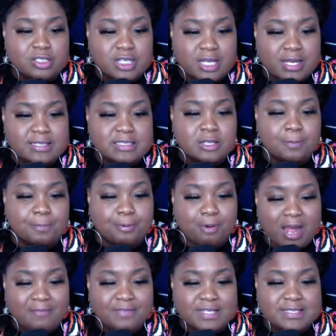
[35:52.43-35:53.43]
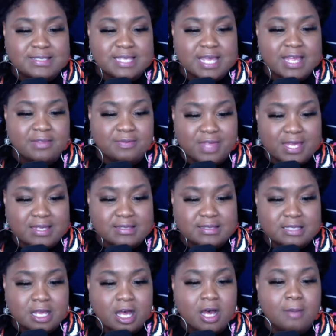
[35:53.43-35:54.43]
does the prophet say
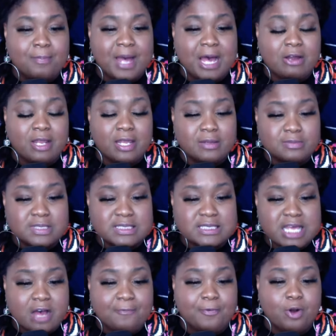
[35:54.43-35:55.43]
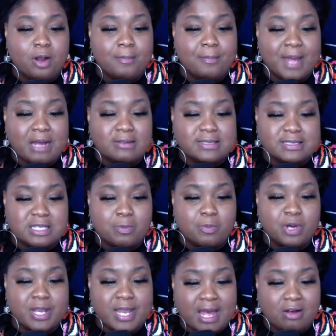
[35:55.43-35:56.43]
this about himself or about
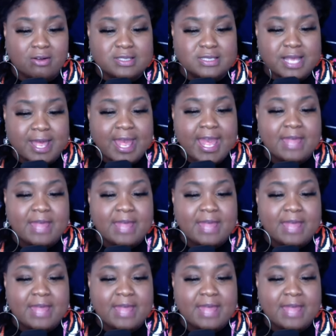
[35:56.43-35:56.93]
someone else?